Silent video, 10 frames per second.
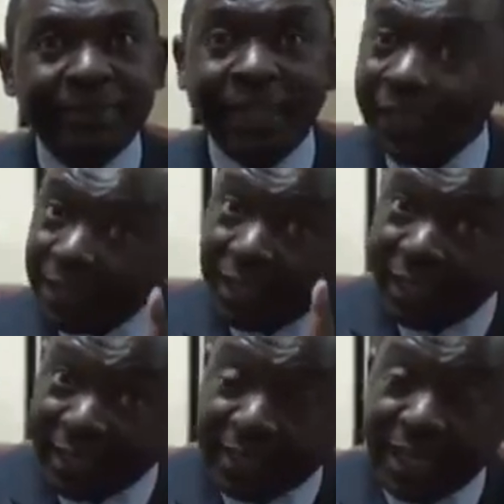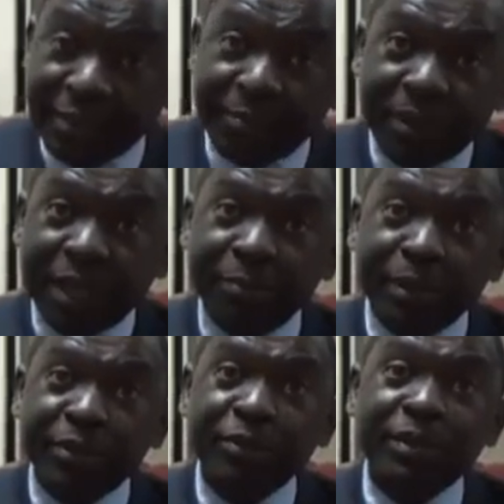That's the last time I
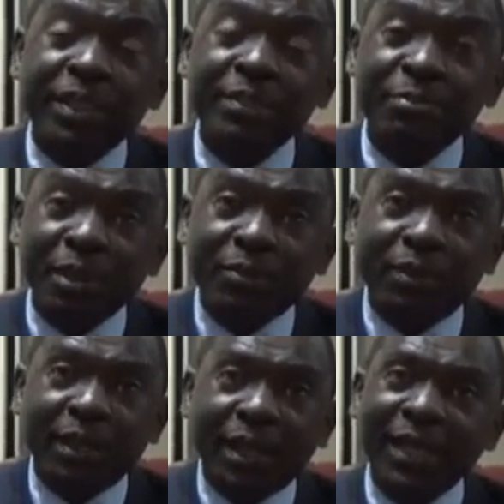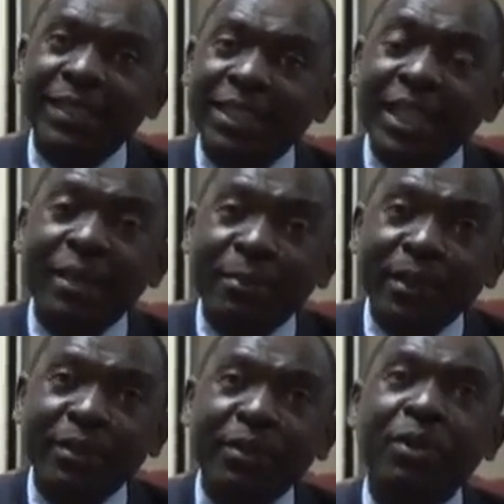met Dr. Simbiakula as
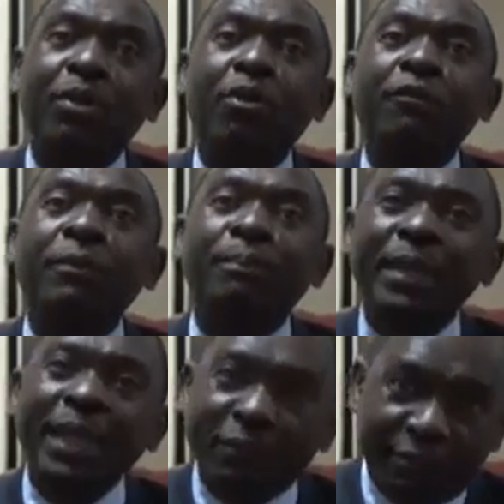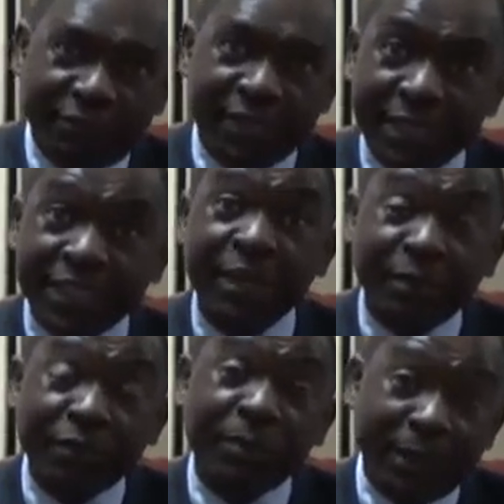chairman of the PF. He's the
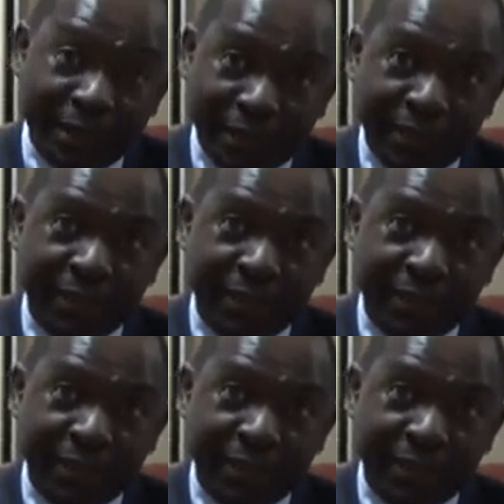chairman of the party.